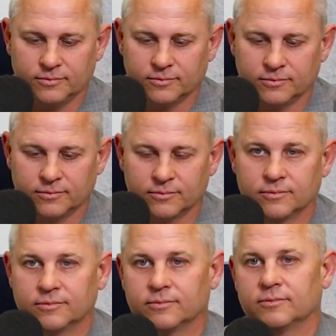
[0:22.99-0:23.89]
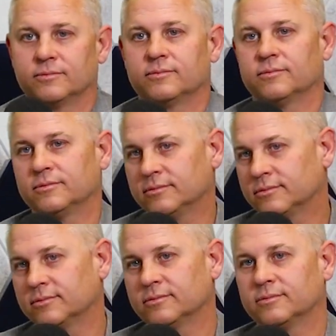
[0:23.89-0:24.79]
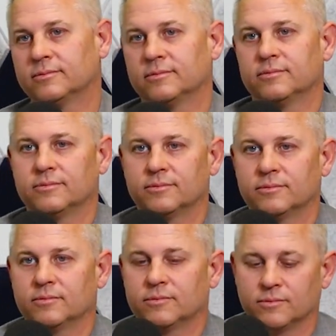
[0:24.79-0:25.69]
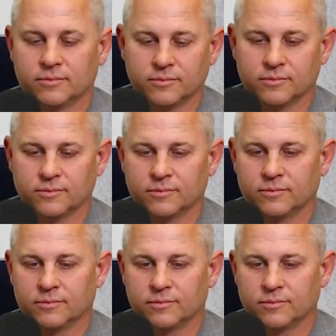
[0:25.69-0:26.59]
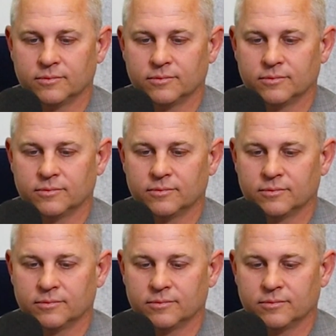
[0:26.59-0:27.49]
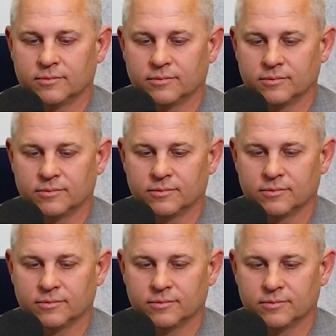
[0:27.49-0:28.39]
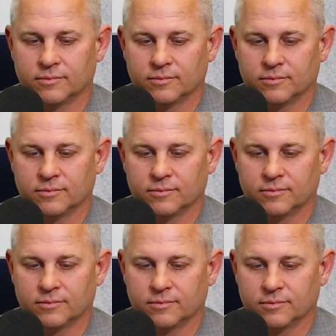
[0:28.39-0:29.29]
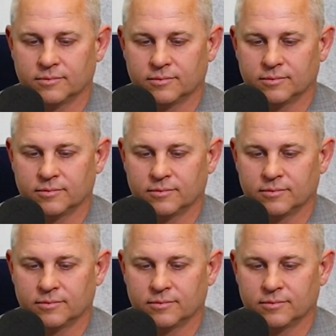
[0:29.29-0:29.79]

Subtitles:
(not speaking)